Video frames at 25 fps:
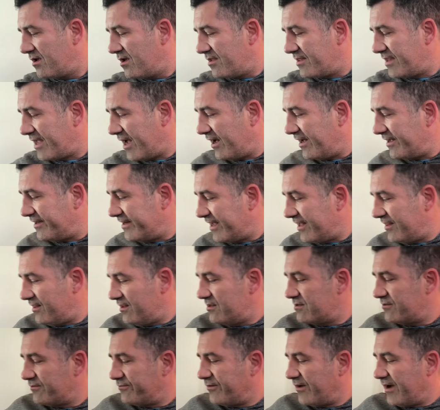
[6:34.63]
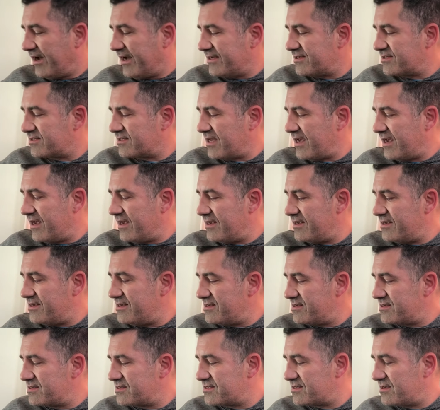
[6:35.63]
Now, another device that
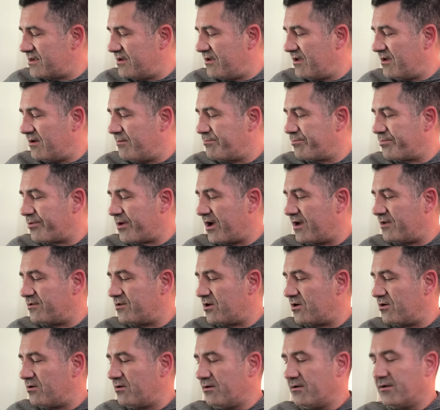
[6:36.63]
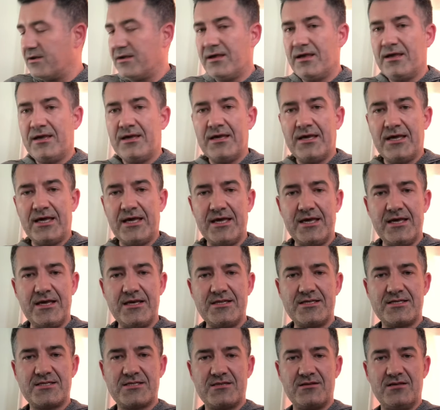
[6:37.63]
is brand new
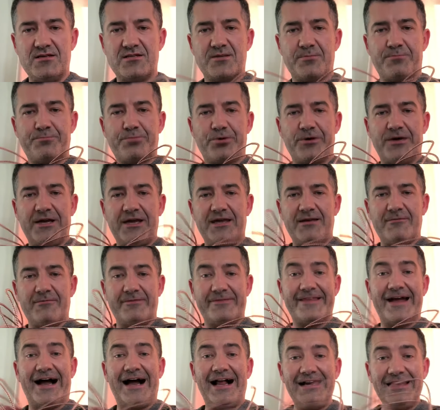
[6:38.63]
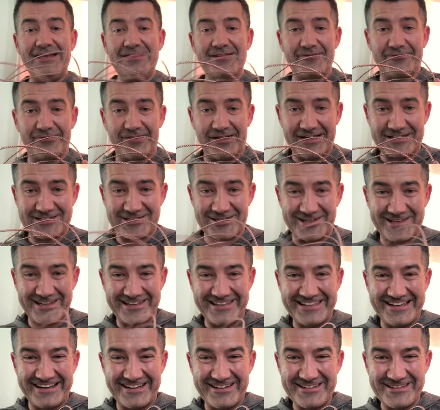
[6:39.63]
it's a pretty gnarly
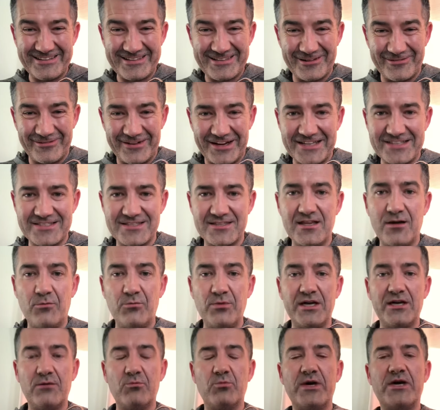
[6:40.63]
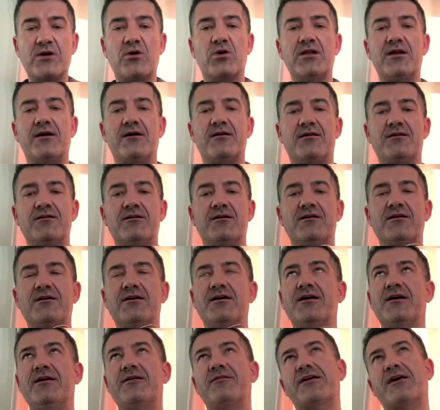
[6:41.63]
looking device, and we call
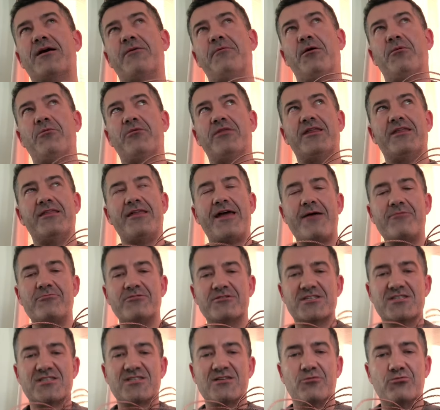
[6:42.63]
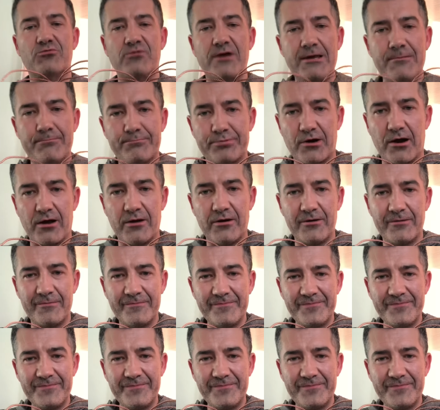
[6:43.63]
it, come up with the name was Cerebro,